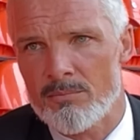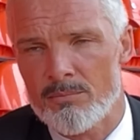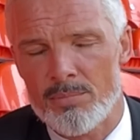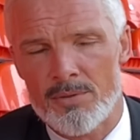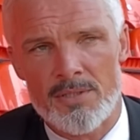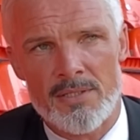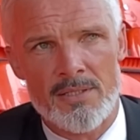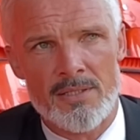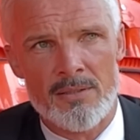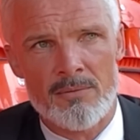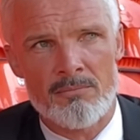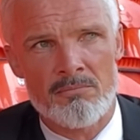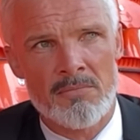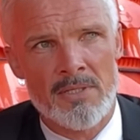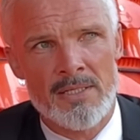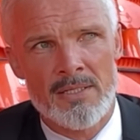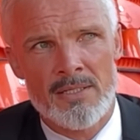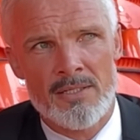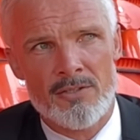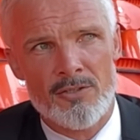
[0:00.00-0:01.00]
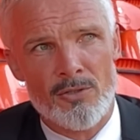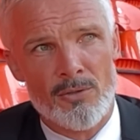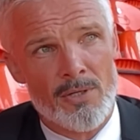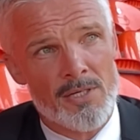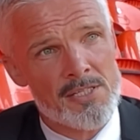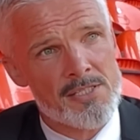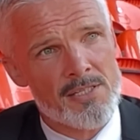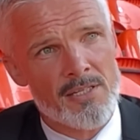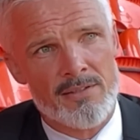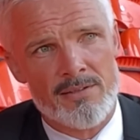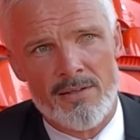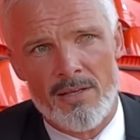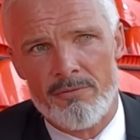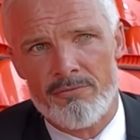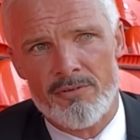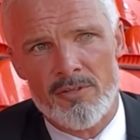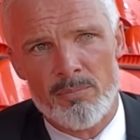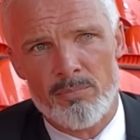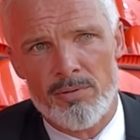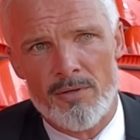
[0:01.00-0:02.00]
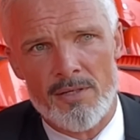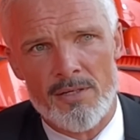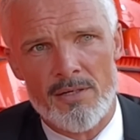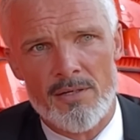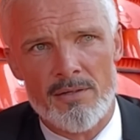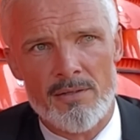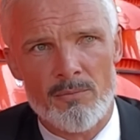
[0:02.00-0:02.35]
But, you know, I said to every player